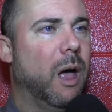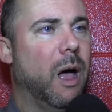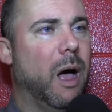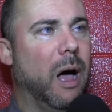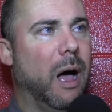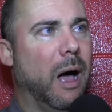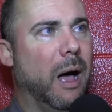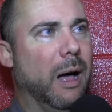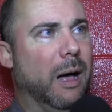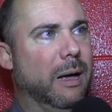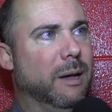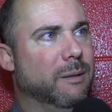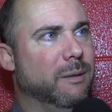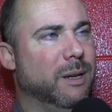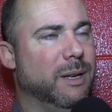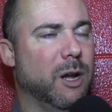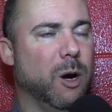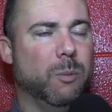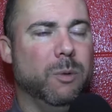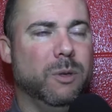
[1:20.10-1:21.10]
Uh,
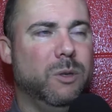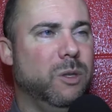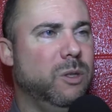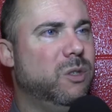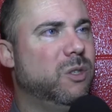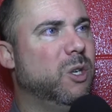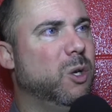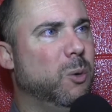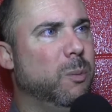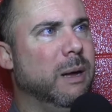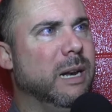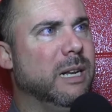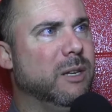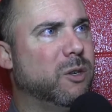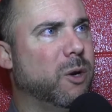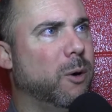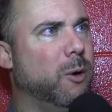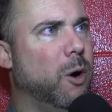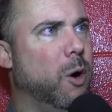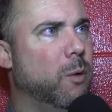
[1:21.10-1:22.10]
you know, but just too many
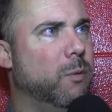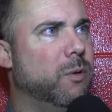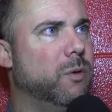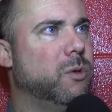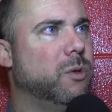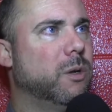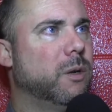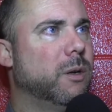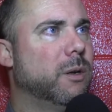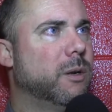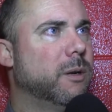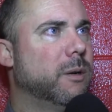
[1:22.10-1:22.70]
turnovers